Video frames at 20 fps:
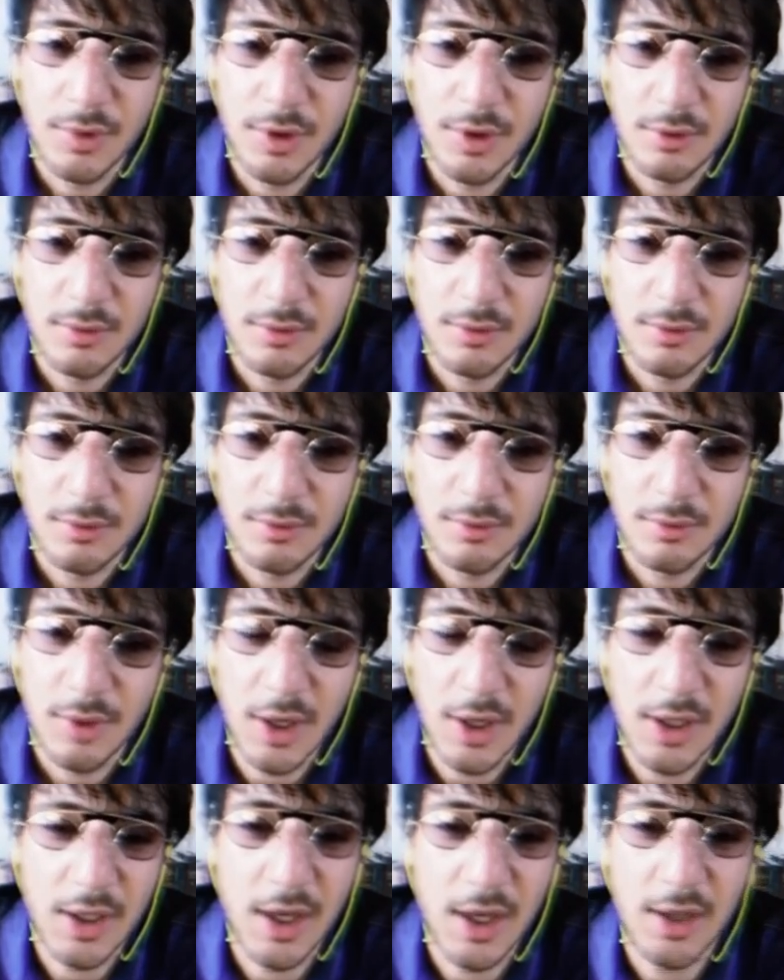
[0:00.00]
one of my first.
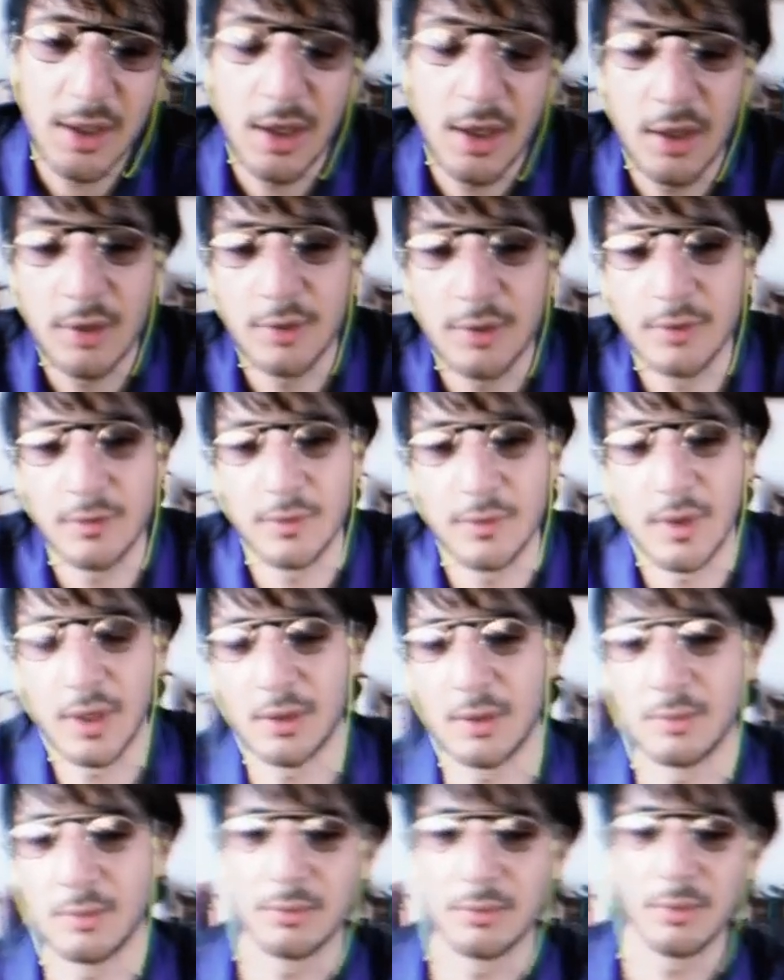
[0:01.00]
I, I kind of,
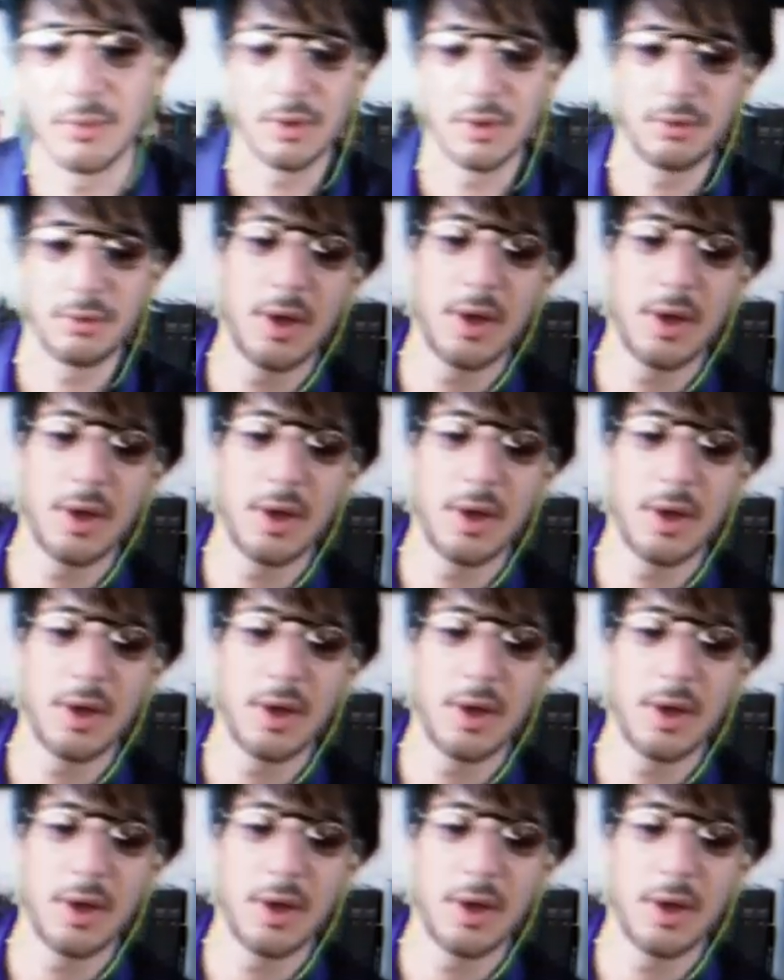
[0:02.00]
I am,